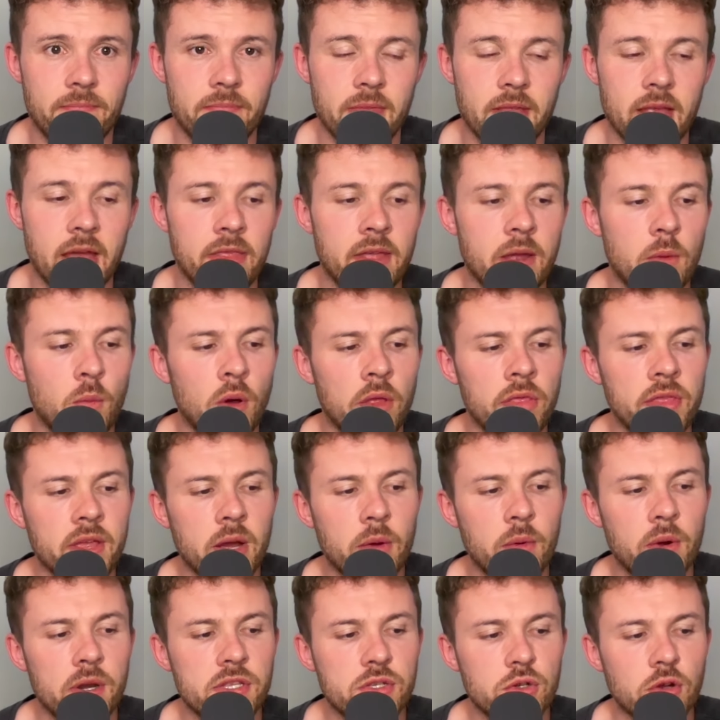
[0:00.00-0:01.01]
And then one thing I
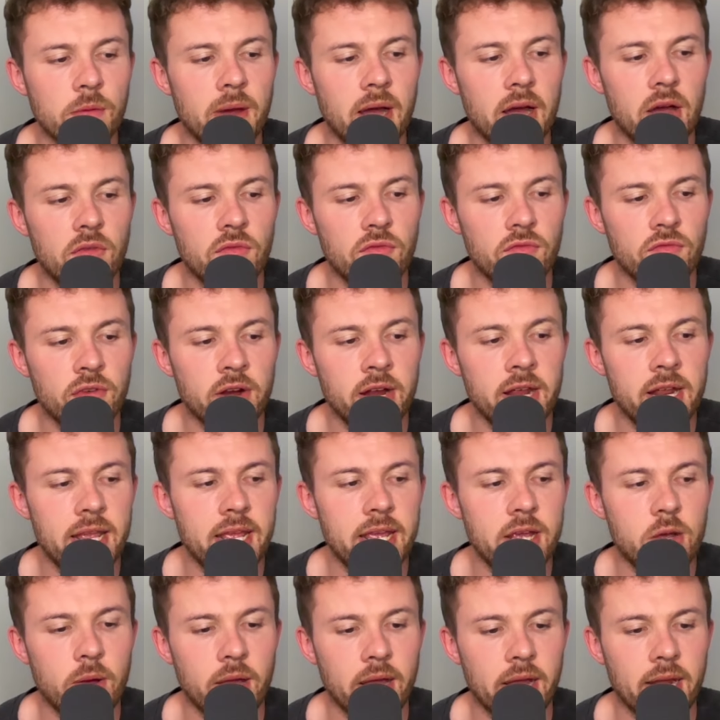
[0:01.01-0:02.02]
want to talk about really
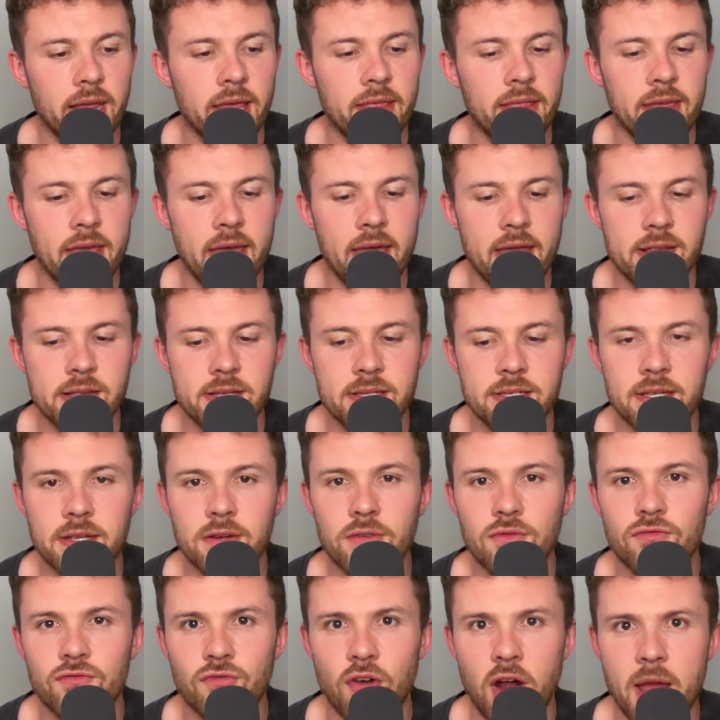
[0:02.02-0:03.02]
quickly at the end,
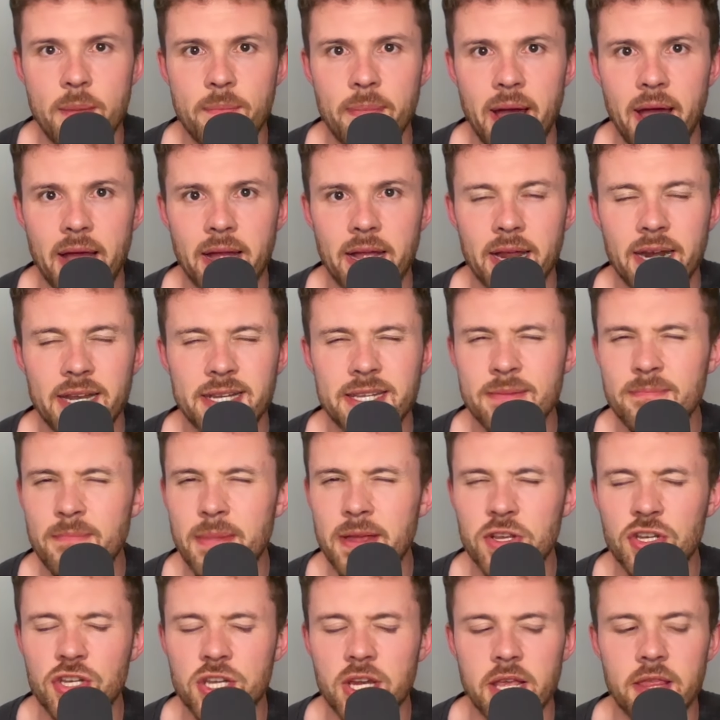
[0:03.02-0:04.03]
right back. And I didn't
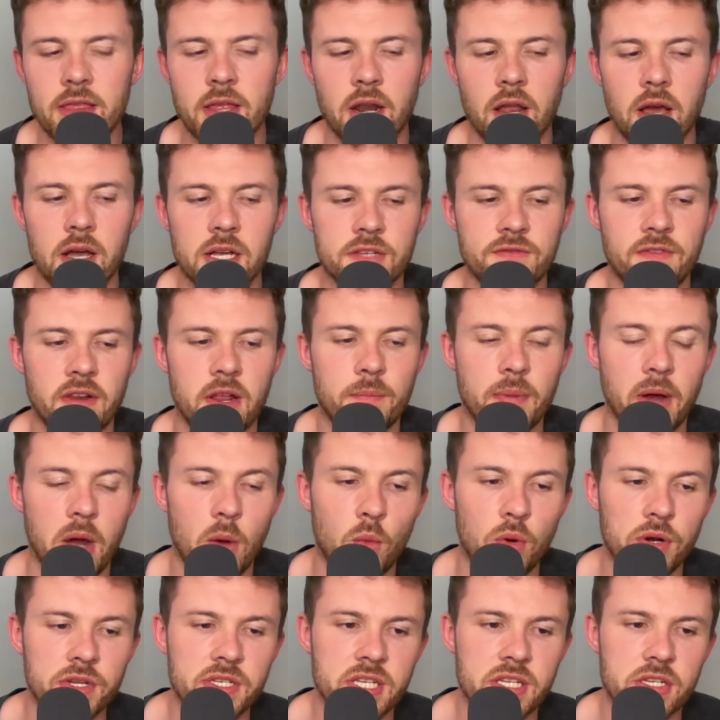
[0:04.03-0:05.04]
mention it in the last video, but I
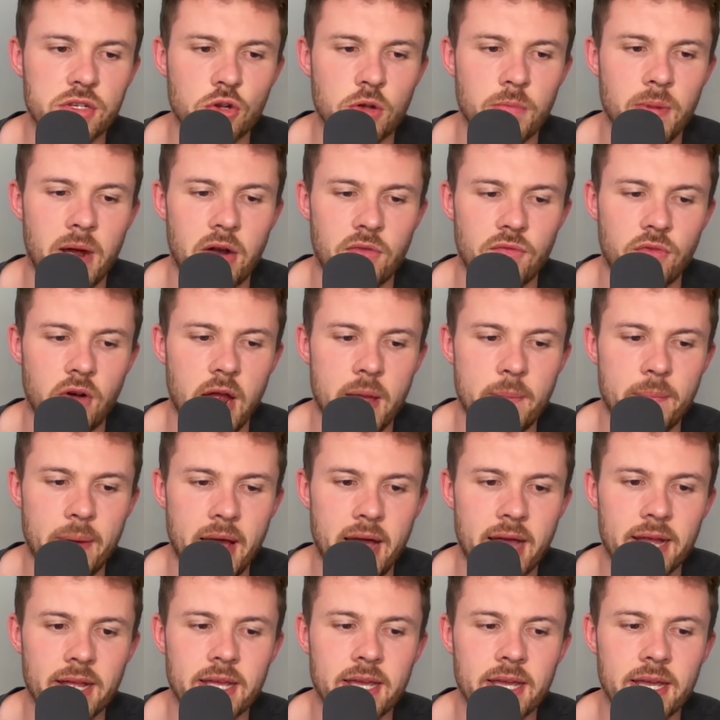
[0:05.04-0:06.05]
wanted to talk about right
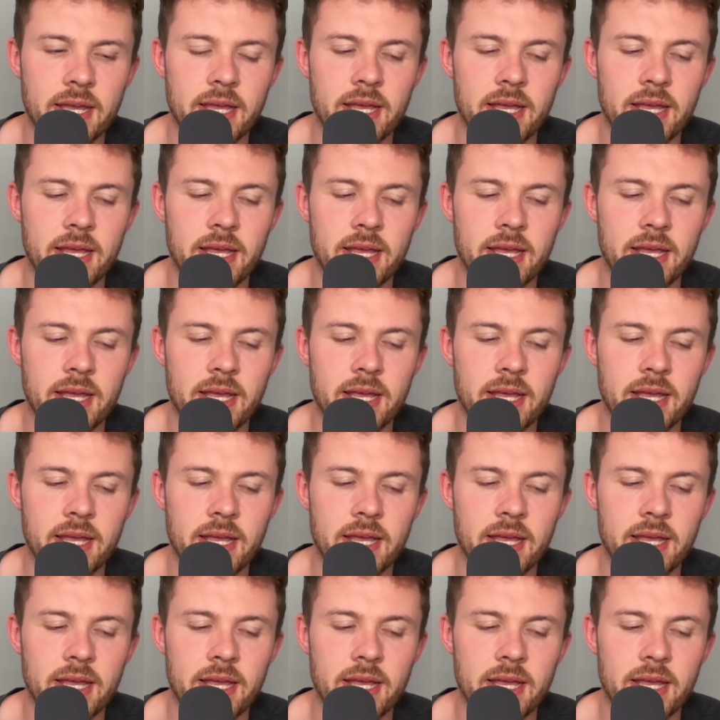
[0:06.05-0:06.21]
back.